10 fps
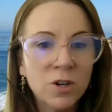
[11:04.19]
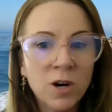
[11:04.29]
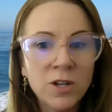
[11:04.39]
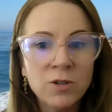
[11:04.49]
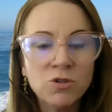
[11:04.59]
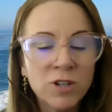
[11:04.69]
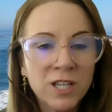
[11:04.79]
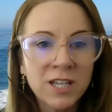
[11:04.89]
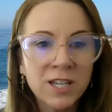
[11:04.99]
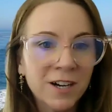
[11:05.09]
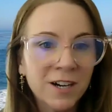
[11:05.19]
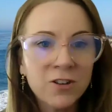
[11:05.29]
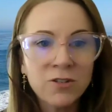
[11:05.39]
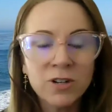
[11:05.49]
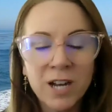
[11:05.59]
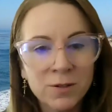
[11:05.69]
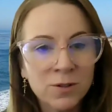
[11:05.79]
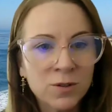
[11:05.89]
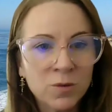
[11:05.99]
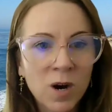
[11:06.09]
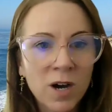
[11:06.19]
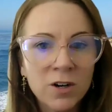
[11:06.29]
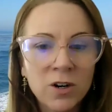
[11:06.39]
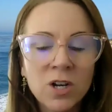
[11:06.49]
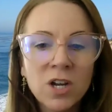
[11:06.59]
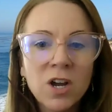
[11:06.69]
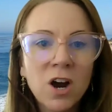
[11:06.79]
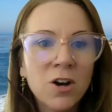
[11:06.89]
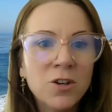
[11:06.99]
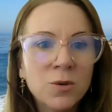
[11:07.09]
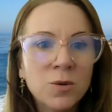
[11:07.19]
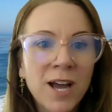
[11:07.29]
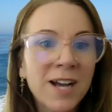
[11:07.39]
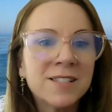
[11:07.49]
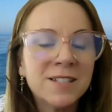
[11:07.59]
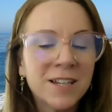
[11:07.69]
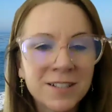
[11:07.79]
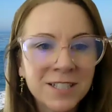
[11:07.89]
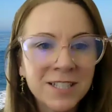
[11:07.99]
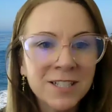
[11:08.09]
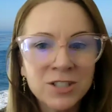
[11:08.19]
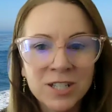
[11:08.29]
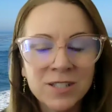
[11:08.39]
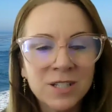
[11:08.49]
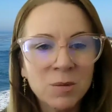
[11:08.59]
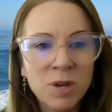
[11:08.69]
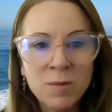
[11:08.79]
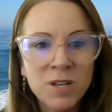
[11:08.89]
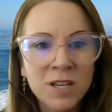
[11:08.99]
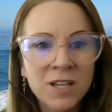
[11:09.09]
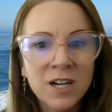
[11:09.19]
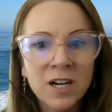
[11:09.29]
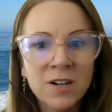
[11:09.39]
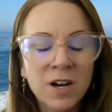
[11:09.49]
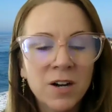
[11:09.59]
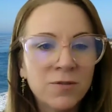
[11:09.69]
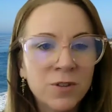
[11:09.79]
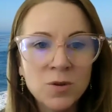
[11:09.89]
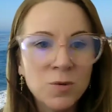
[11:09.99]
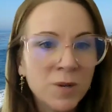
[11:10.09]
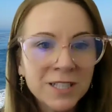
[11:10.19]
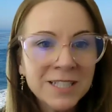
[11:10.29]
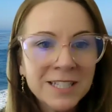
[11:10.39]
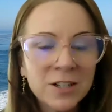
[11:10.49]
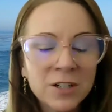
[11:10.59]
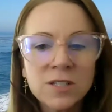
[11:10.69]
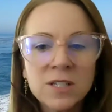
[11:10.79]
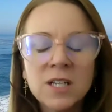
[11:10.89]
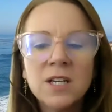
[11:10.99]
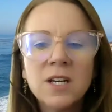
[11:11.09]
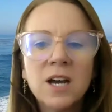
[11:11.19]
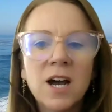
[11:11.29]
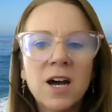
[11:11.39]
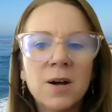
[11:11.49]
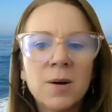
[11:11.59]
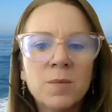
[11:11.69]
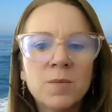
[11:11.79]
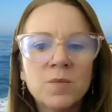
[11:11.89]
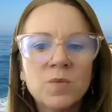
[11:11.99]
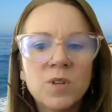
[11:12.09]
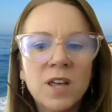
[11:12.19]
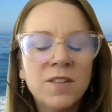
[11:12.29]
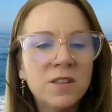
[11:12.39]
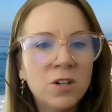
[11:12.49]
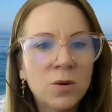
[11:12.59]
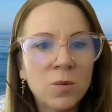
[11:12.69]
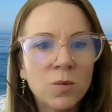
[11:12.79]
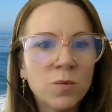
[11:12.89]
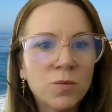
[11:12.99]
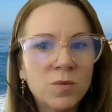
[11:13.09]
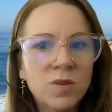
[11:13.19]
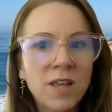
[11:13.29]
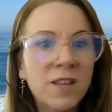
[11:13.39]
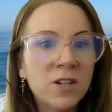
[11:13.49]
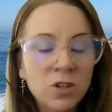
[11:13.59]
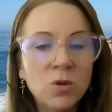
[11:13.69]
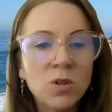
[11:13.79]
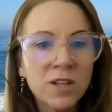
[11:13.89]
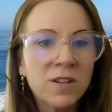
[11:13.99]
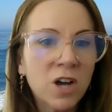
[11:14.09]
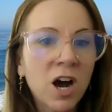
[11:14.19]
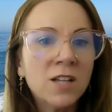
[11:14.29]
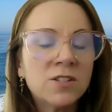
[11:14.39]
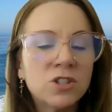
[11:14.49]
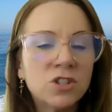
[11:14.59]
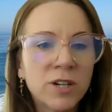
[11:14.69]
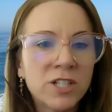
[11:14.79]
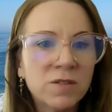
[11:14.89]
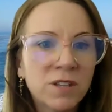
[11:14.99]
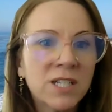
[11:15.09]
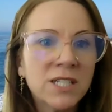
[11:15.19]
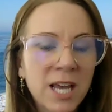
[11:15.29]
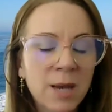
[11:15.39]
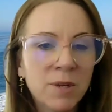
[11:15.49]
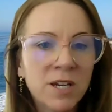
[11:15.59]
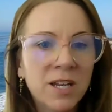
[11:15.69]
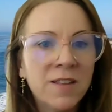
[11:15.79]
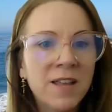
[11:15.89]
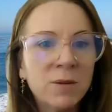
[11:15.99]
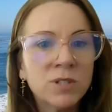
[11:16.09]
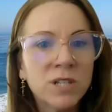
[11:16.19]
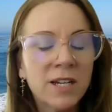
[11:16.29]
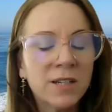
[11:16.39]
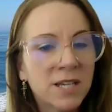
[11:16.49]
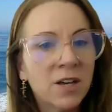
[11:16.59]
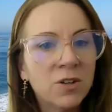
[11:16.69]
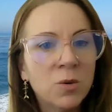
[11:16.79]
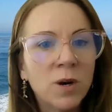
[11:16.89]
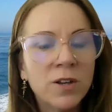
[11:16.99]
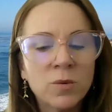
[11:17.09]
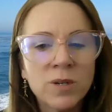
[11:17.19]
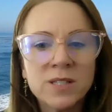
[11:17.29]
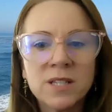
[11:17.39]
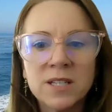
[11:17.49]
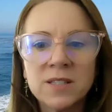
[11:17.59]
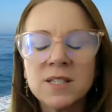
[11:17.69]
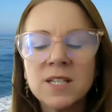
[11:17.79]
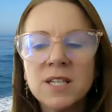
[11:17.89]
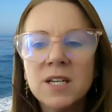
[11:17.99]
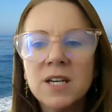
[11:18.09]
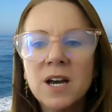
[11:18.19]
Are you drinking 100 ounces of water? Are you accidentally ingesting maybe a few milliliters? And then you look at the concentration of the contaminant, and that will kind of tell you what your risk is.